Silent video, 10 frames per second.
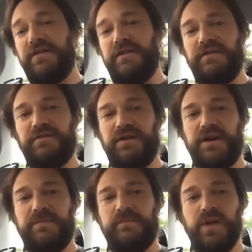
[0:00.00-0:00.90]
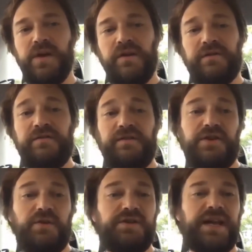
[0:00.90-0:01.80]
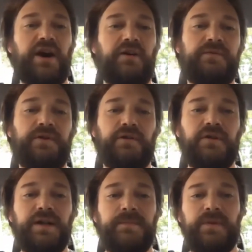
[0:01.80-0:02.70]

So this is hugely helpful